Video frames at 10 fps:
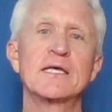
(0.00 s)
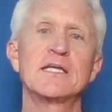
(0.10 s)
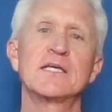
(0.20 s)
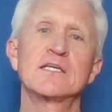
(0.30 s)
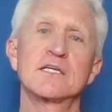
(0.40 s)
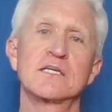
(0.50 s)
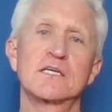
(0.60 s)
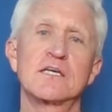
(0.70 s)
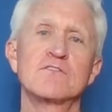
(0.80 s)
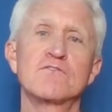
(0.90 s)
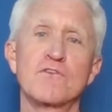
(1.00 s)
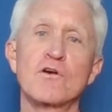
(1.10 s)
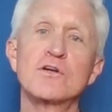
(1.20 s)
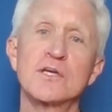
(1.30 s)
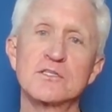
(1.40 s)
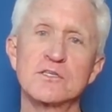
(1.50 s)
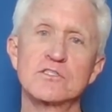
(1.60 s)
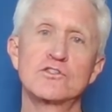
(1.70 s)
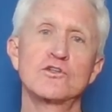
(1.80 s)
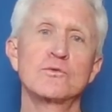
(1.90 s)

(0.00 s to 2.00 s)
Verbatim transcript: getting converted